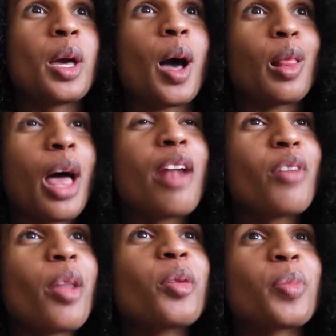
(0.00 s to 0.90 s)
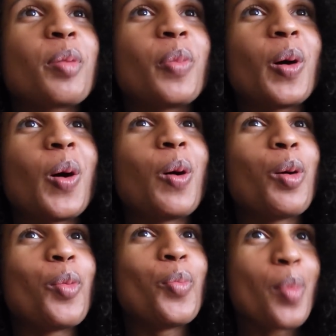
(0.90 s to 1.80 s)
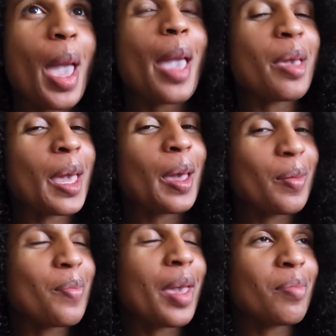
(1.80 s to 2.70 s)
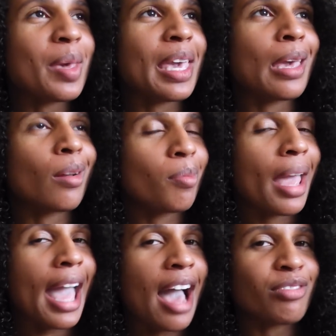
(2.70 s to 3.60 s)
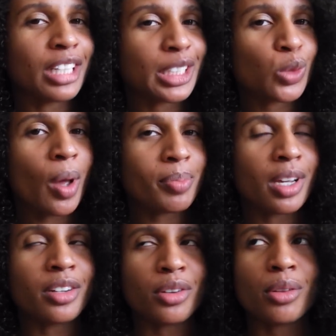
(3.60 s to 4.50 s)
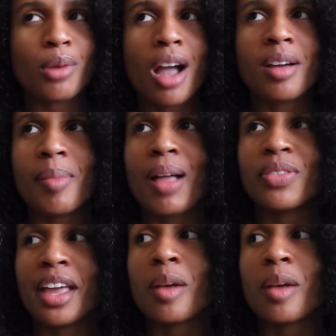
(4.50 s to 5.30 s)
a lot of other people may be and may have like swept under the rug about their